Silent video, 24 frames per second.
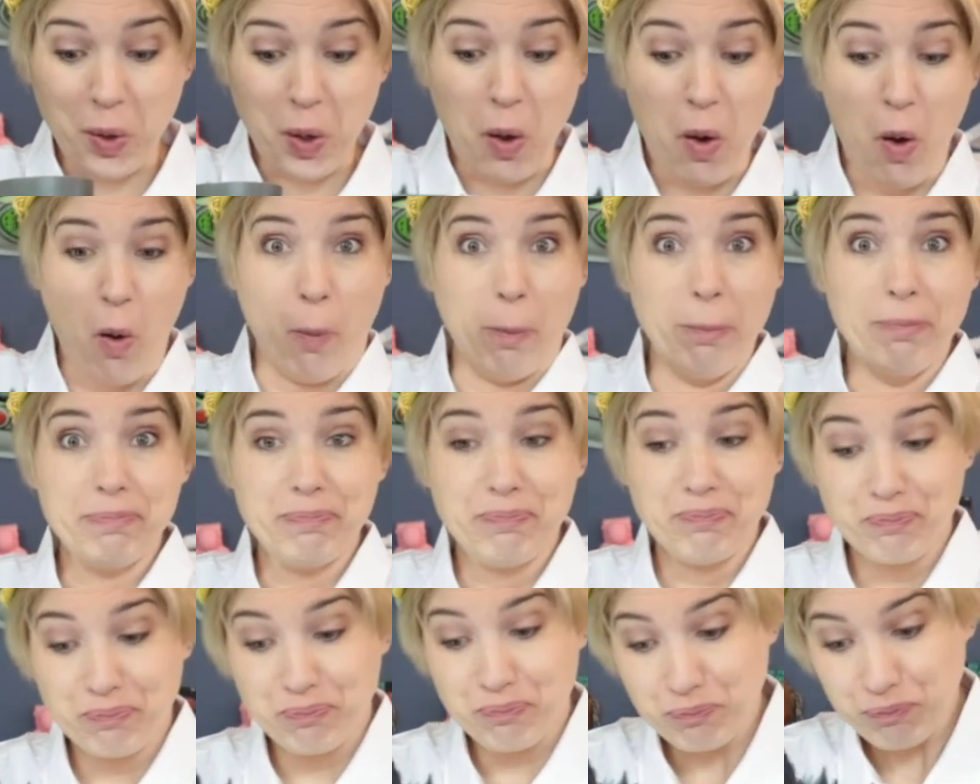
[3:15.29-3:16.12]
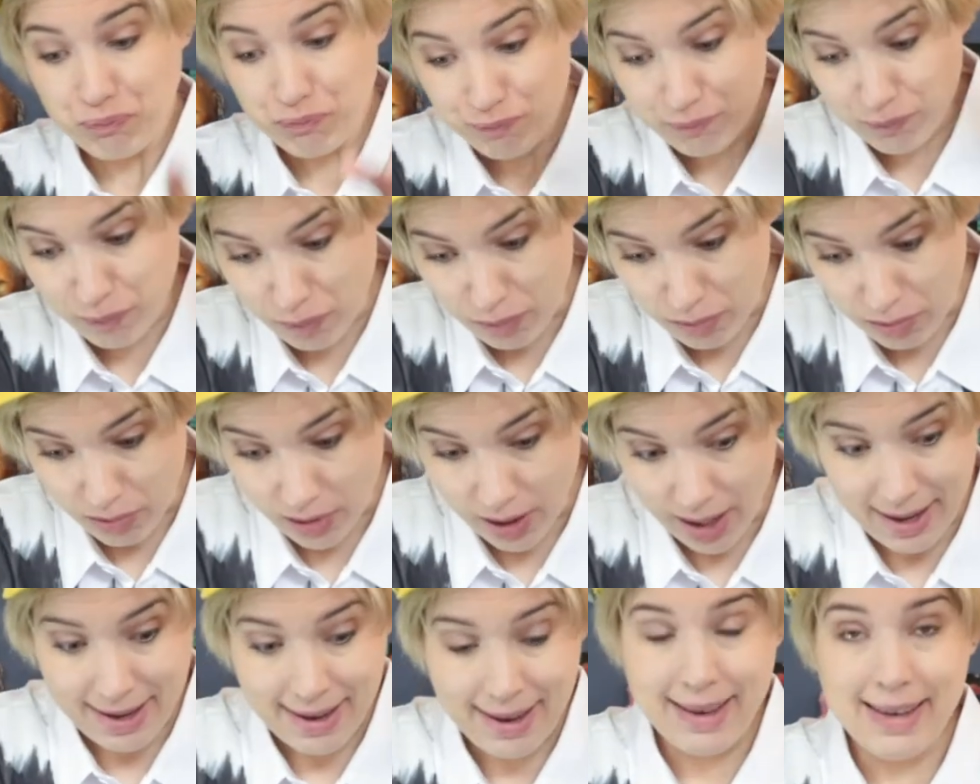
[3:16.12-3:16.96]
Oh.
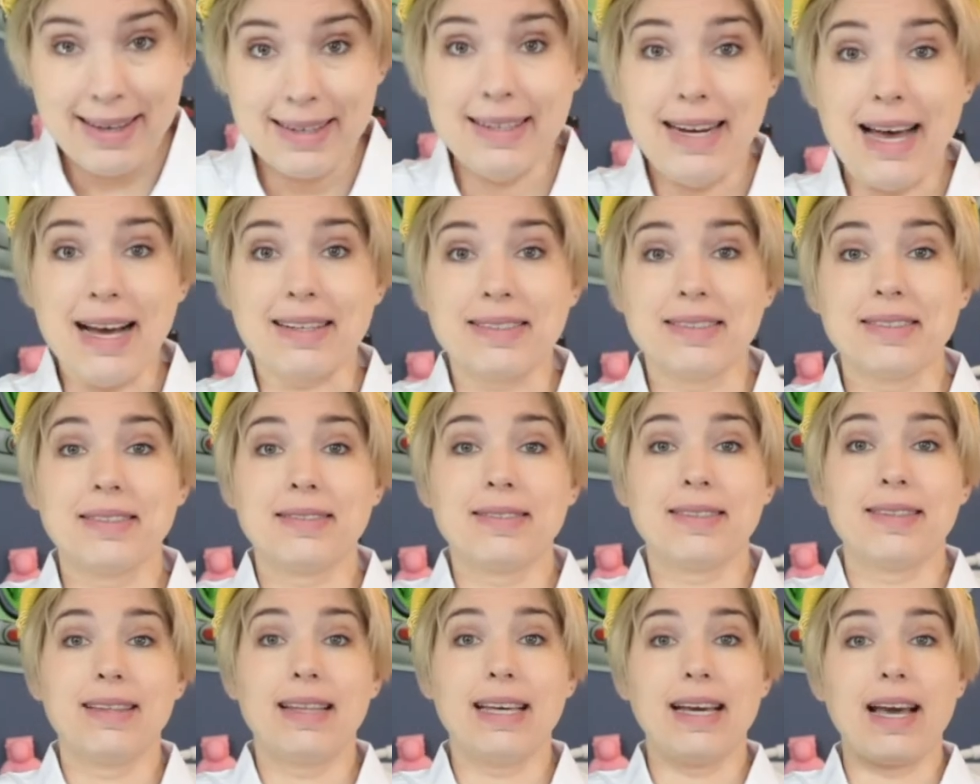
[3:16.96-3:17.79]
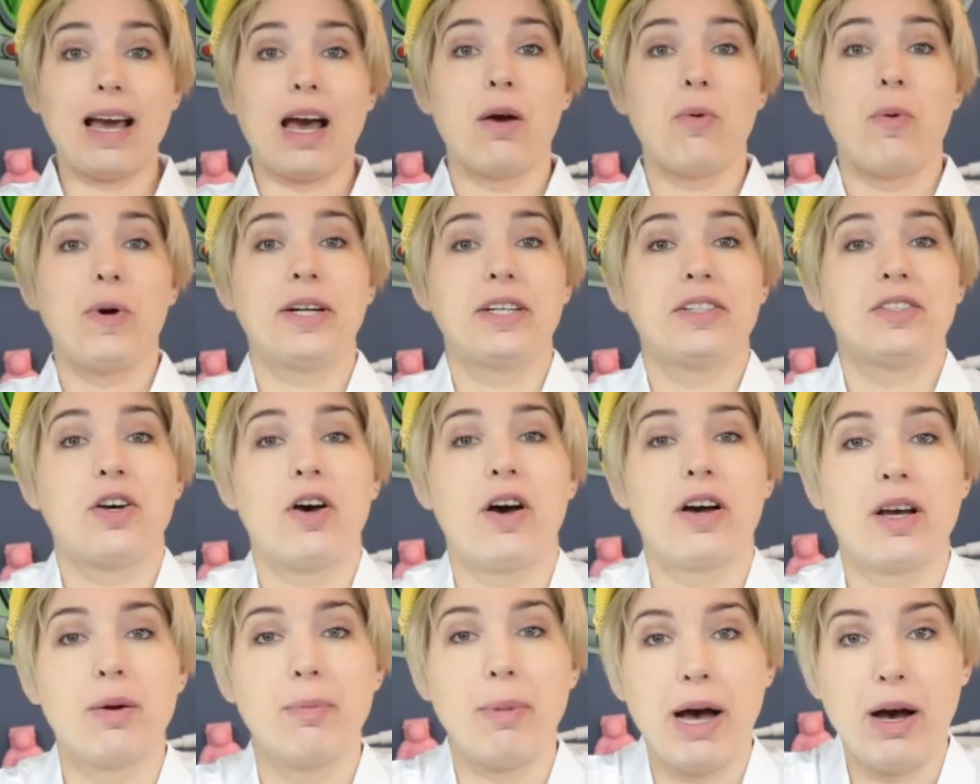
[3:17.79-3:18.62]
Next thing I want to
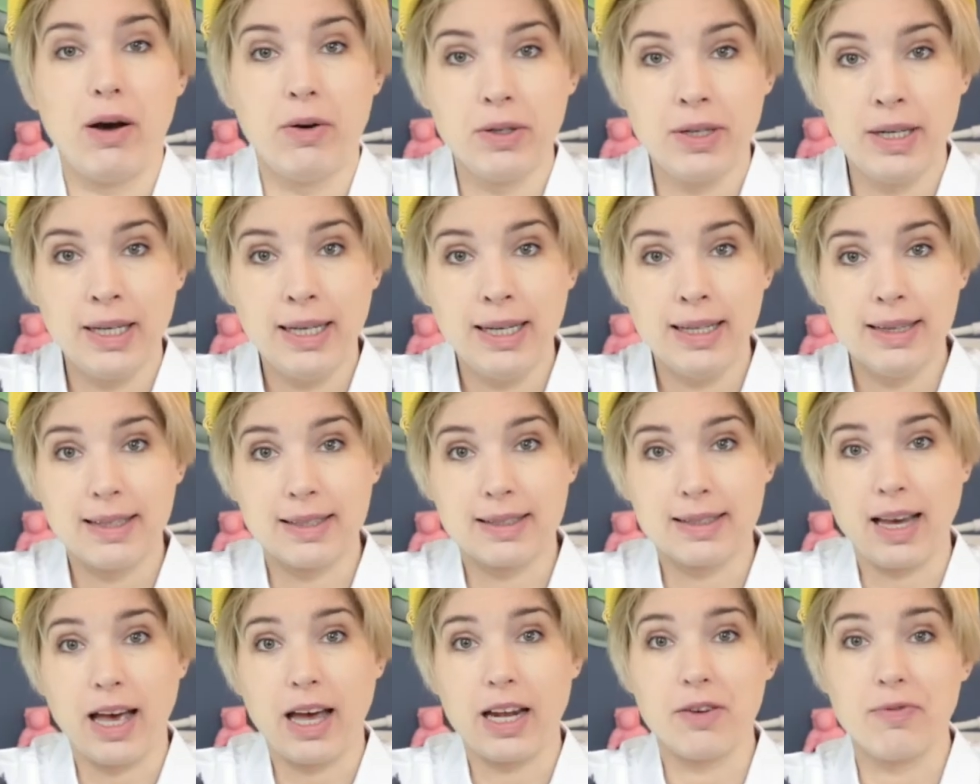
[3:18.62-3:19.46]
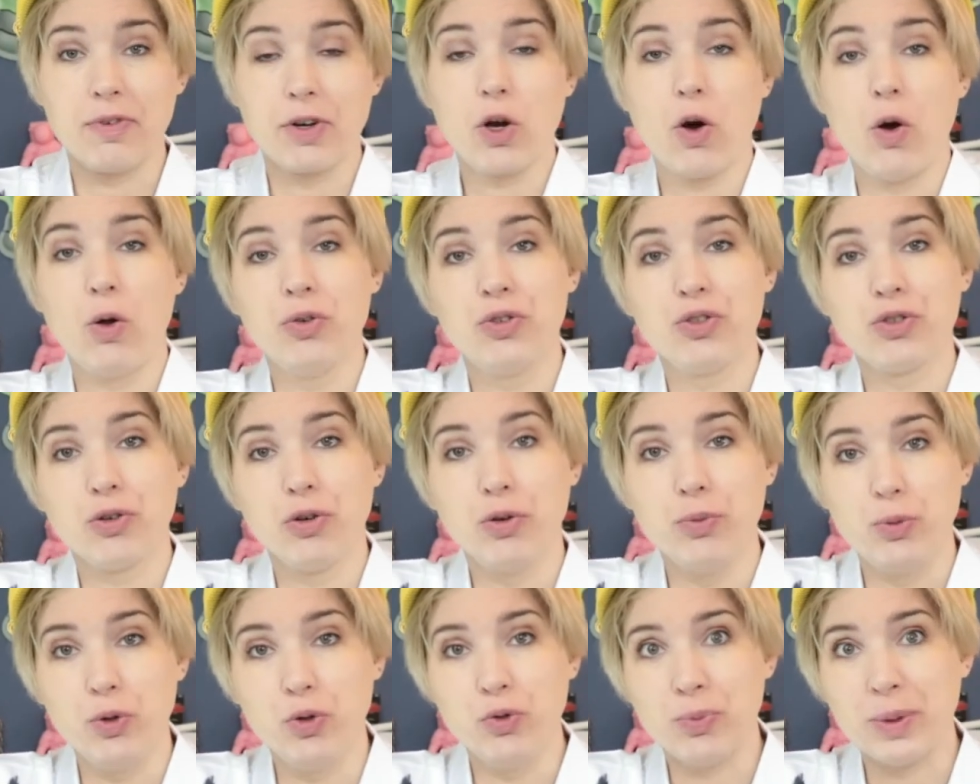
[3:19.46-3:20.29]
talk about that's kind of a
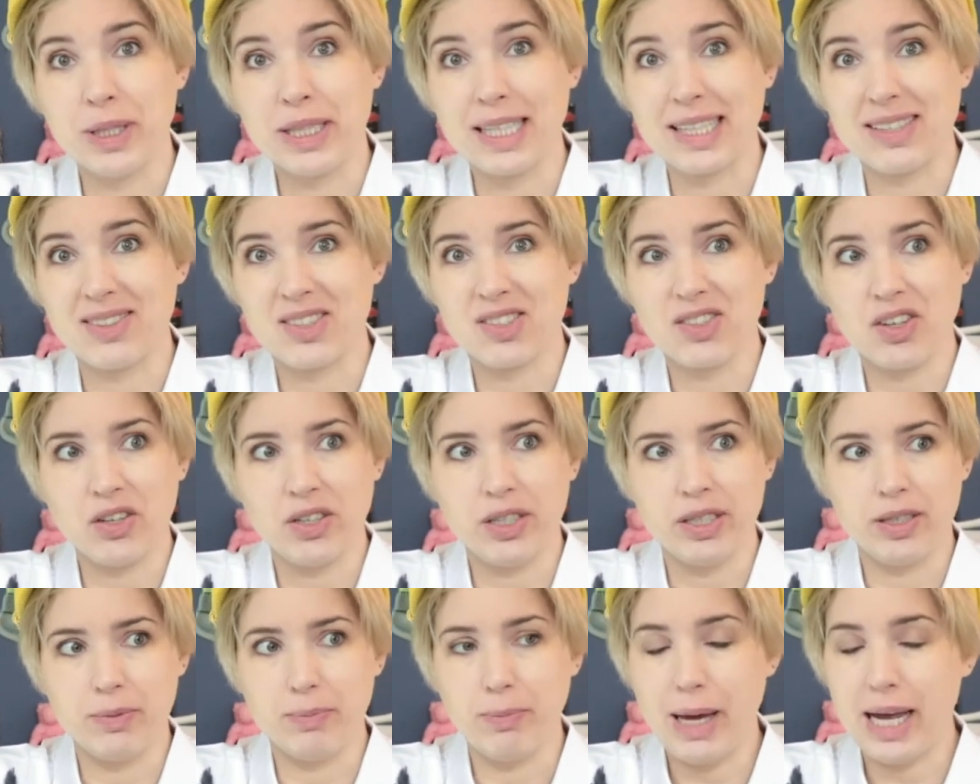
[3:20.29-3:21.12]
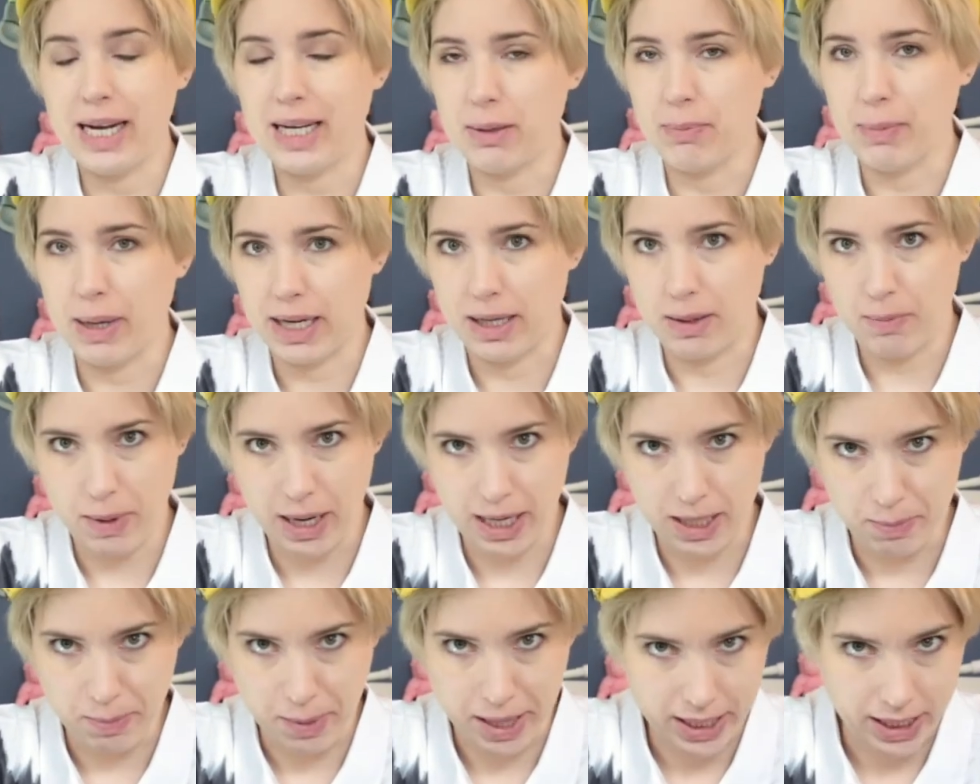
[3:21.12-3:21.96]
cultural movement that started many, many,
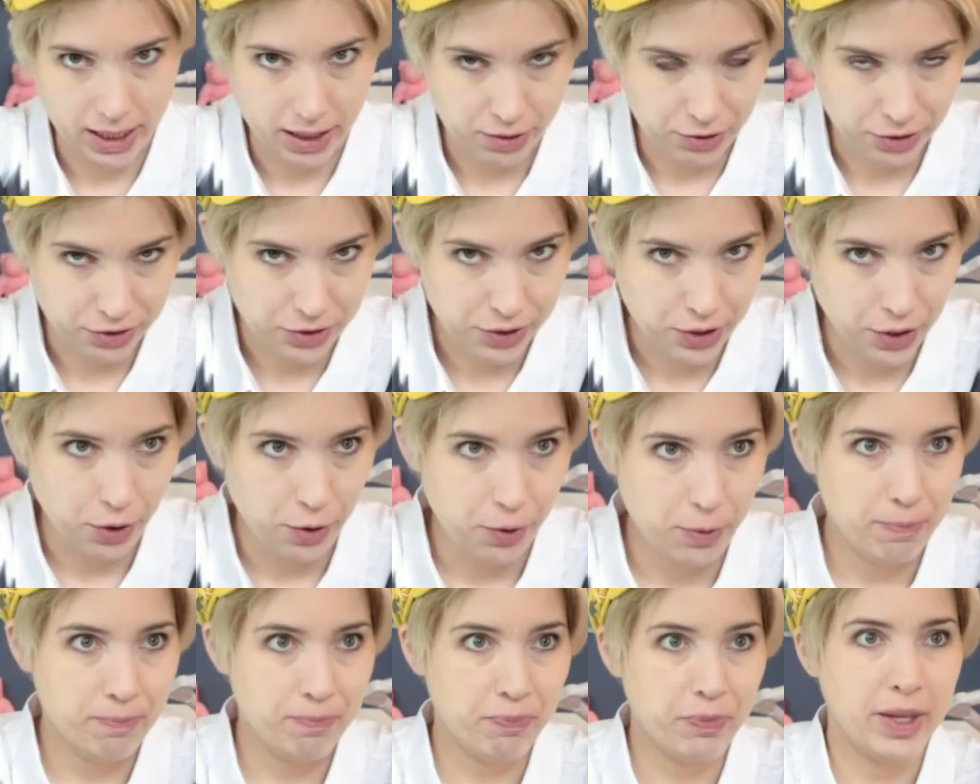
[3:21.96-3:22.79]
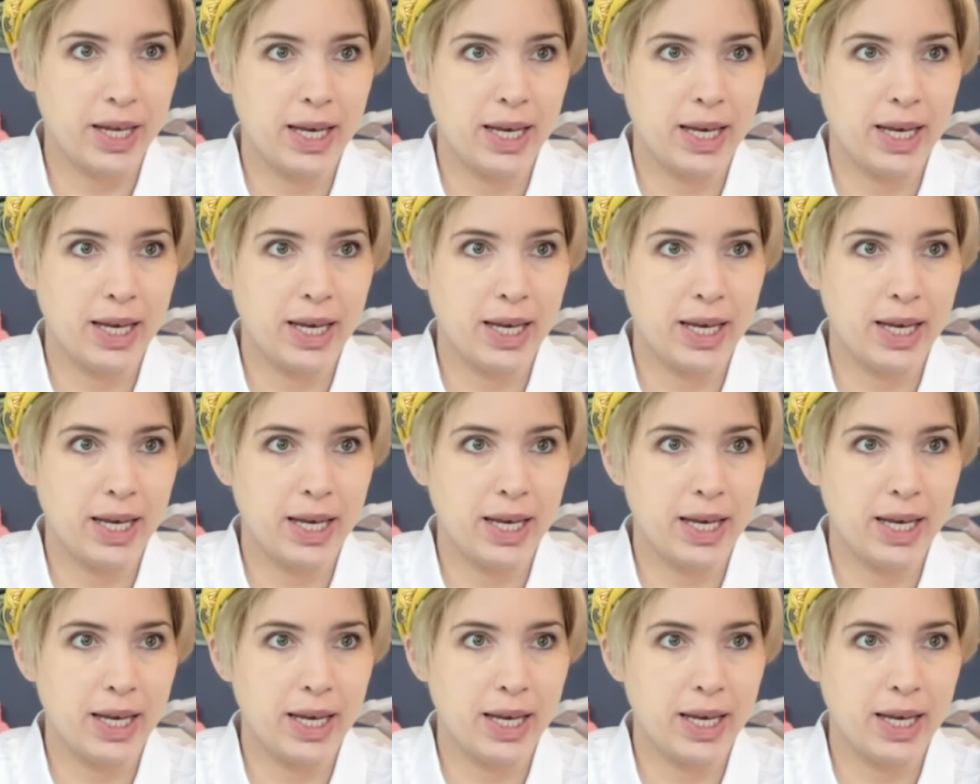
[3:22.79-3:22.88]
many, many years ago